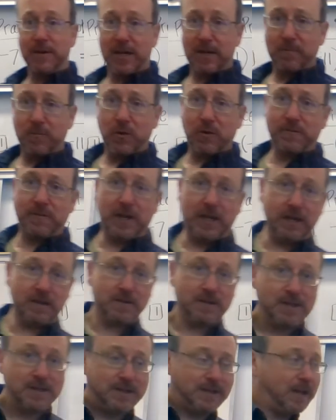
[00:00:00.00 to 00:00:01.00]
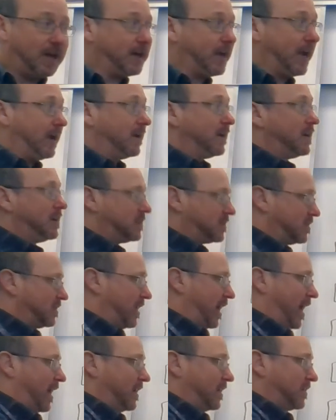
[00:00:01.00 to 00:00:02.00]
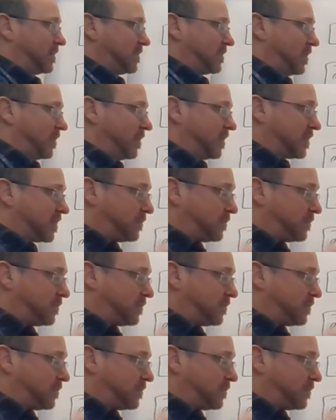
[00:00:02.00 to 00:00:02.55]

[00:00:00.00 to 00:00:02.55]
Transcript: to make it more fun. Okay, so that is your